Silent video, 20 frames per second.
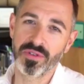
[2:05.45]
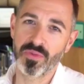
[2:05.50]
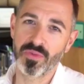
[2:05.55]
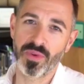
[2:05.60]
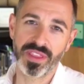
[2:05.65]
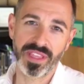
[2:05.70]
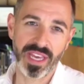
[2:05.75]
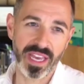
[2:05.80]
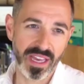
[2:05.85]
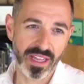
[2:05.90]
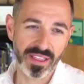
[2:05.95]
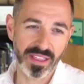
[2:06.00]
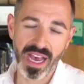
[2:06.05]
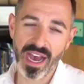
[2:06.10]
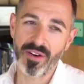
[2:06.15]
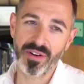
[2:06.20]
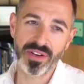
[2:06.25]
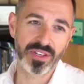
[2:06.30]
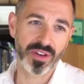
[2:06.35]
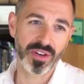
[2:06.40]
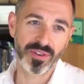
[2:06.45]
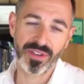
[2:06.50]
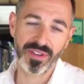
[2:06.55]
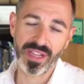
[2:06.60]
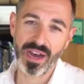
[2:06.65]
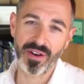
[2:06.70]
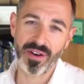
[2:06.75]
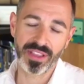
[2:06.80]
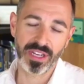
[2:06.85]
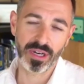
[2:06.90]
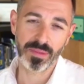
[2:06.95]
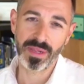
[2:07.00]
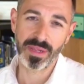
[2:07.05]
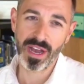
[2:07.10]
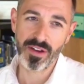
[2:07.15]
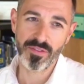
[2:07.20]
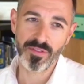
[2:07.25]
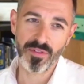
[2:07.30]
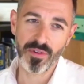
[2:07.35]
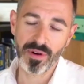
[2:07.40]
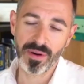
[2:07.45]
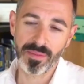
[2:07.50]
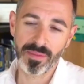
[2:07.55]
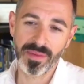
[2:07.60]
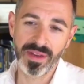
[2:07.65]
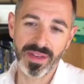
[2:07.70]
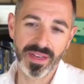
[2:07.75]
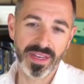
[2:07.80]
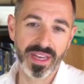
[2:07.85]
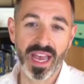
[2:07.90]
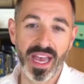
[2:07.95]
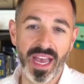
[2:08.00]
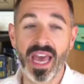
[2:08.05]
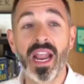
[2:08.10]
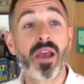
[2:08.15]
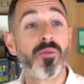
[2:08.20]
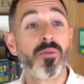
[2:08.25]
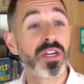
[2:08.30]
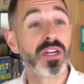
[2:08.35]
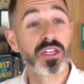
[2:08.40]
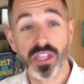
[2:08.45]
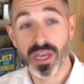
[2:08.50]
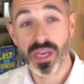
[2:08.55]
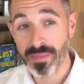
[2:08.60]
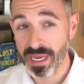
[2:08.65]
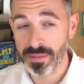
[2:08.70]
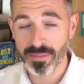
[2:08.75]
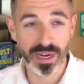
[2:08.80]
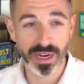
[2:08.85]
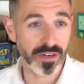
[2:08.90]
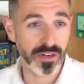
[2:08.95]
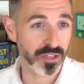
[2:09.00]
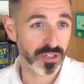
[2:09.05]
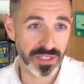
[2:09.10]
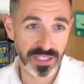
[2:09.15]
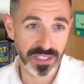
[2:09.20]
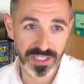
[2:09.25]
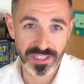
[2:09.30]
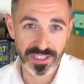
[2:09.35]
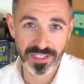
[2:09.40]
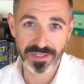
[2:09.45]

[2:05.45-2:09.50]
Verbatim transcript: what they allow and don't allow on their platform. And I wish they made better choices.